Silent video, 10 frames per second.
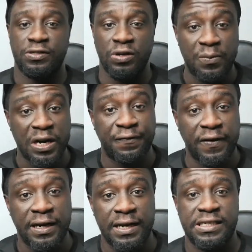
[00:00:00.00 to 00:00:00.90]
So Lemonade
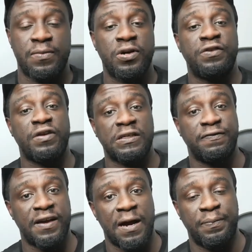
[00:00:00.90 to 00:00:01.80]
Finance is a money
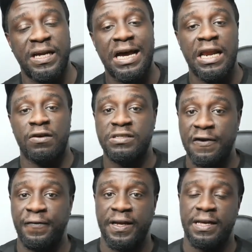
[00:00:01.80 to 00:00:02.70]
transfer app that allows
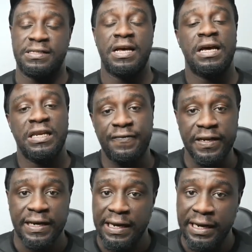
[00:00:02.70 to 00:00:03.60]
Africans living
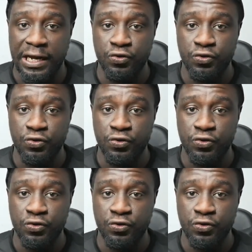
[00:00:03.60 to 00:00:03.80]
in Canada,